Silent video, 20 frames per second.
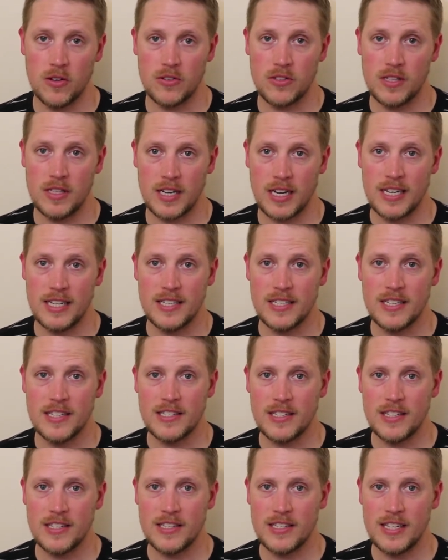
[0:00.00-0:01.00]
The
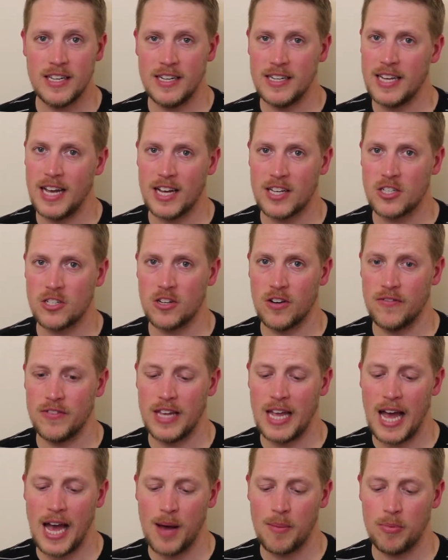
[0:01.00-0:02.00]
consistency and texture of the
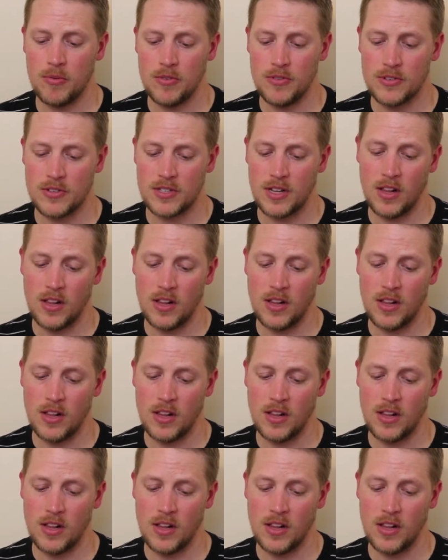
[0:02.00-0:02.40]
apples,